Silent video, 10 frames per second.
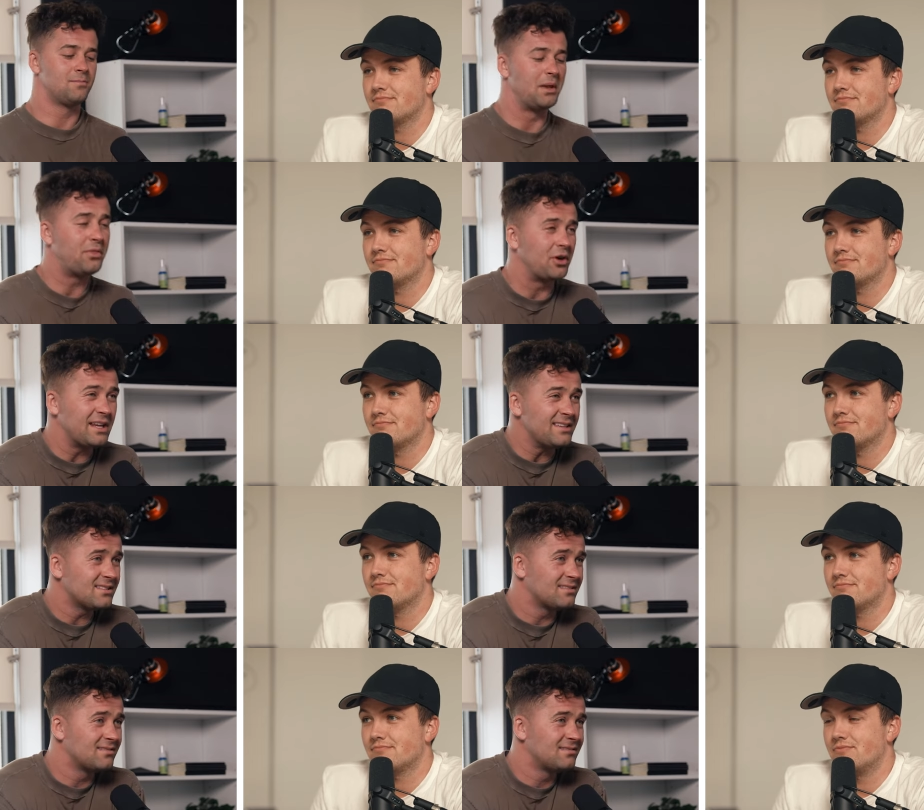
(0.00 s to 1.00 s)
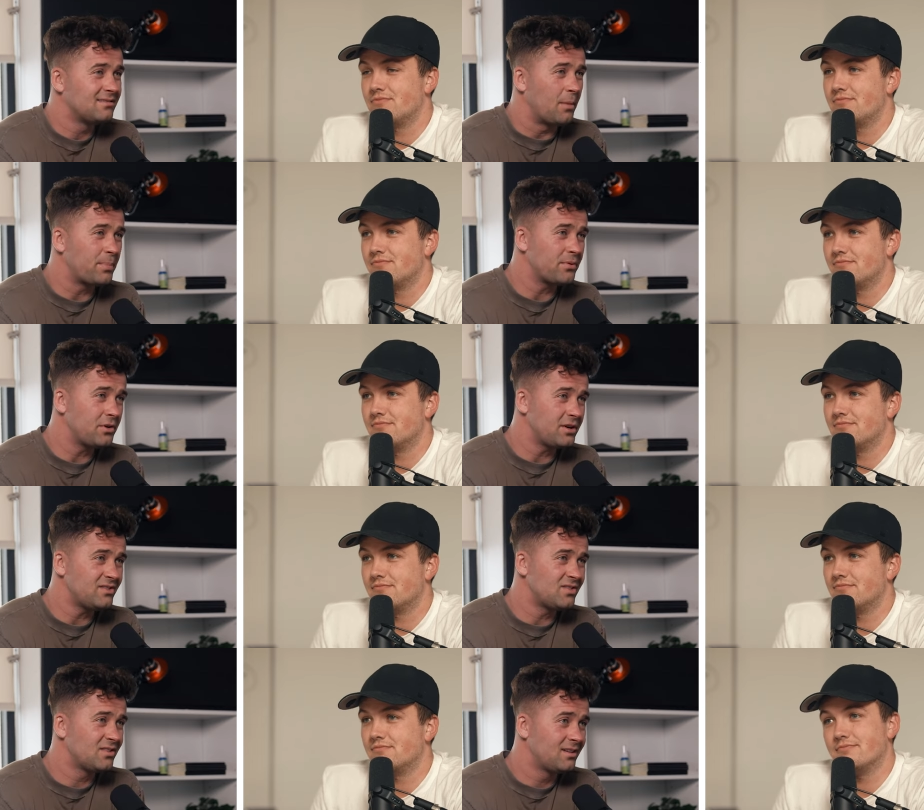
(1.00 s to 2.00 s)
Speaker 1: mid thirties, upper
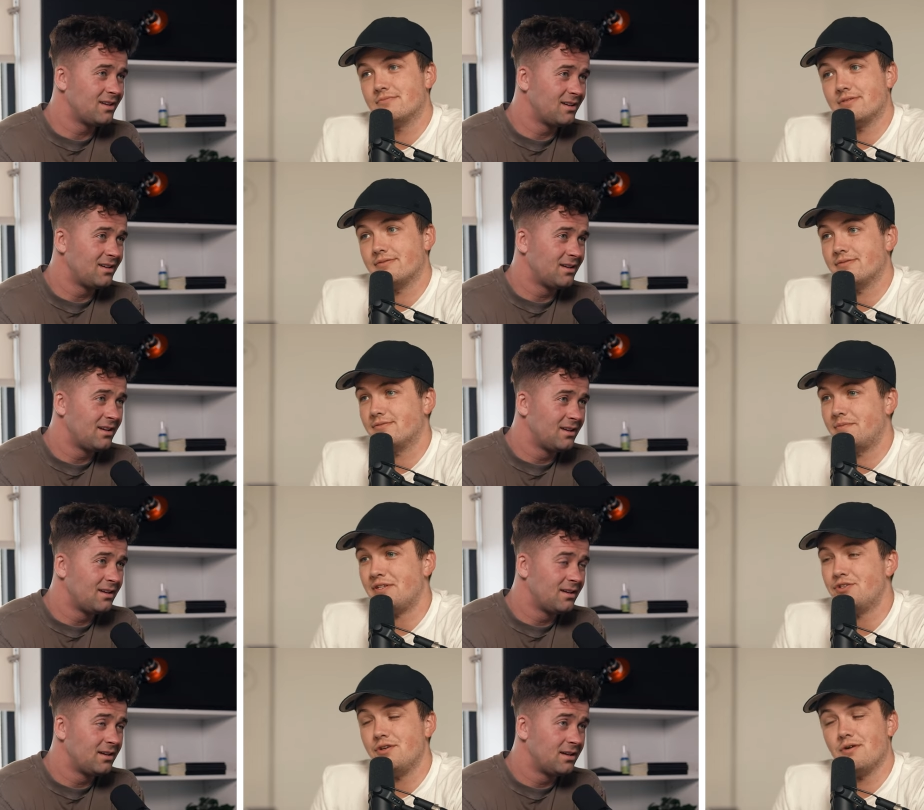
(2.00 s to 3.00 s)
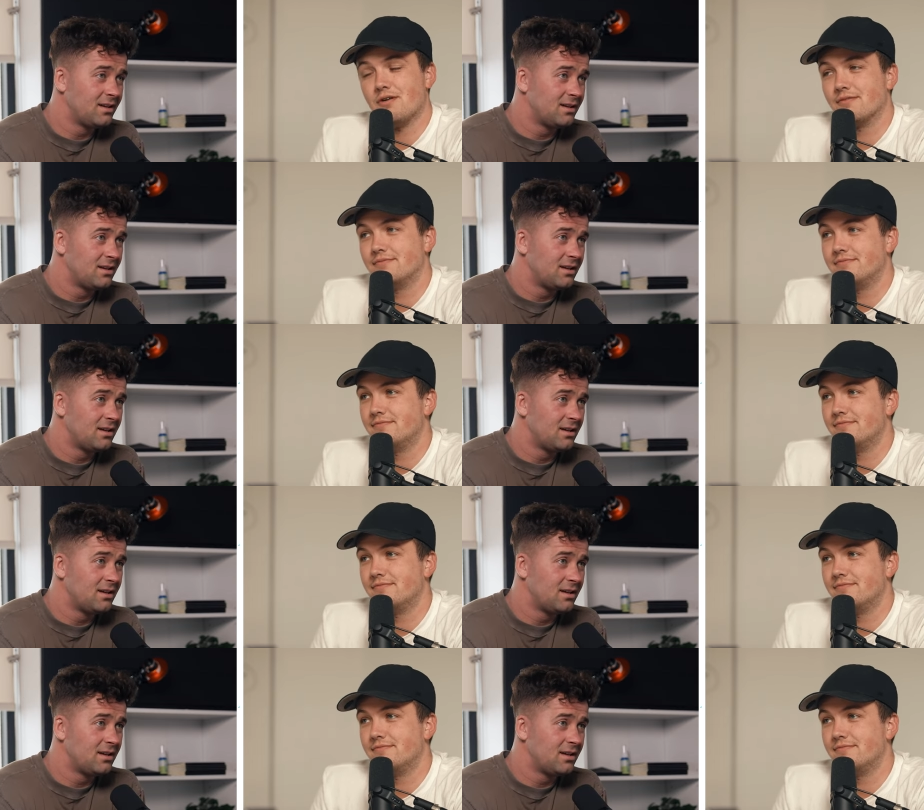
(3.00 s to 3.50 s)
thirties. Depends who you are.